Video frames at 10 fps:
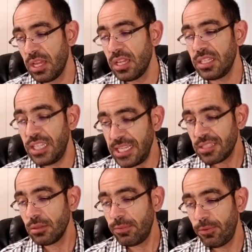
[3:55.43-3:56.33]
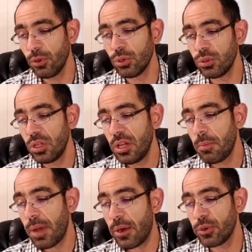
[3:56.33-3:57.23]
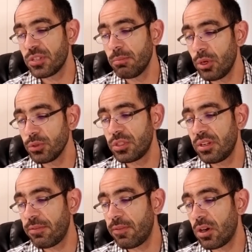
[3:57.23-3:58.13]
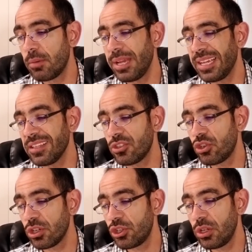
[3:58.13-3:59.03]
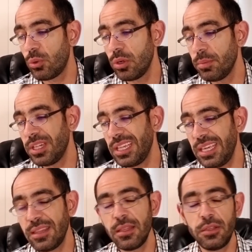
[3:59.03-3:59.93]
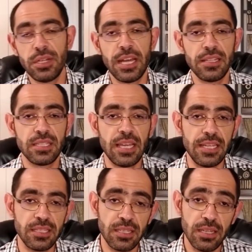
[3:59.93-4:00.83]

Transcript: Diesel fuel powers most of the farm and construction equipment in the United States.